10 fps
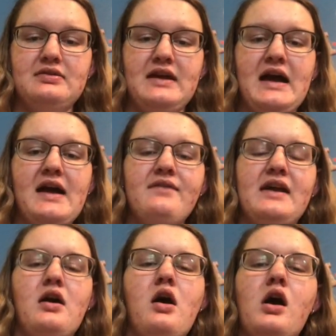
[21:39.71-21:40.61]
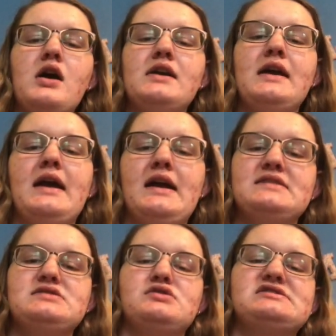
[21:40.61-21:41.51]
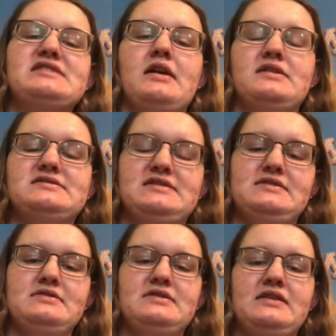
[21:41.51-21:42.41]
They have a hard exoskeleton